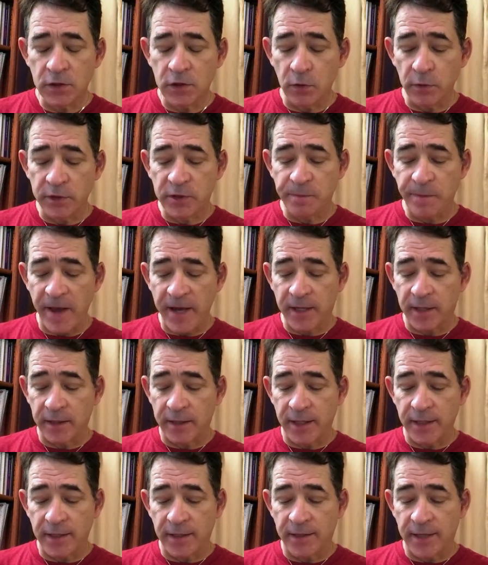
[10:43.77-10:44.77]
So it's
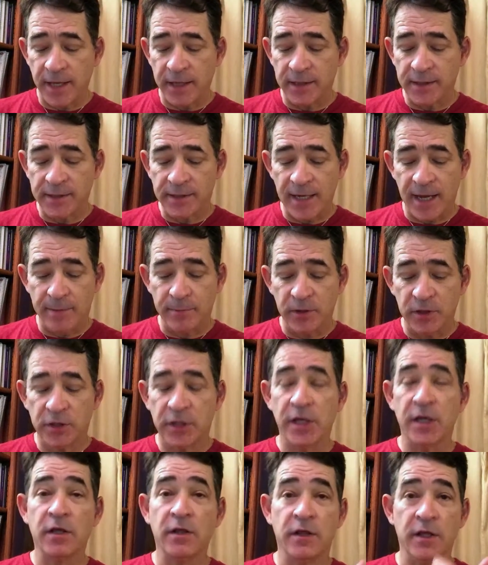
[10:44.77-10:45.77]
speculated that
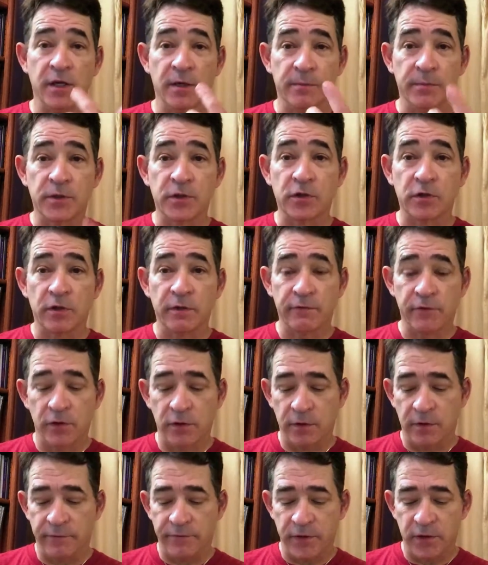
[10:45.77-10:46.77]
establishing the
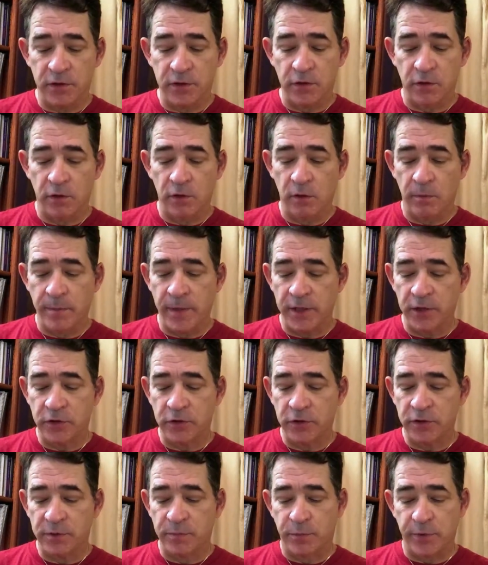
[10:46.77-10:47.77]
observer of internal
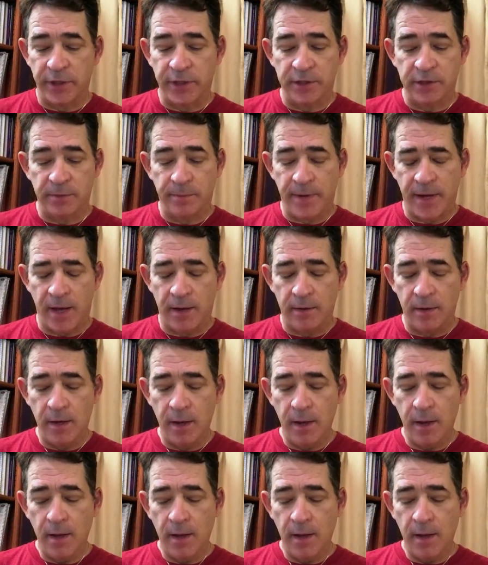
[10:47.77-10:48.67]
measures brings about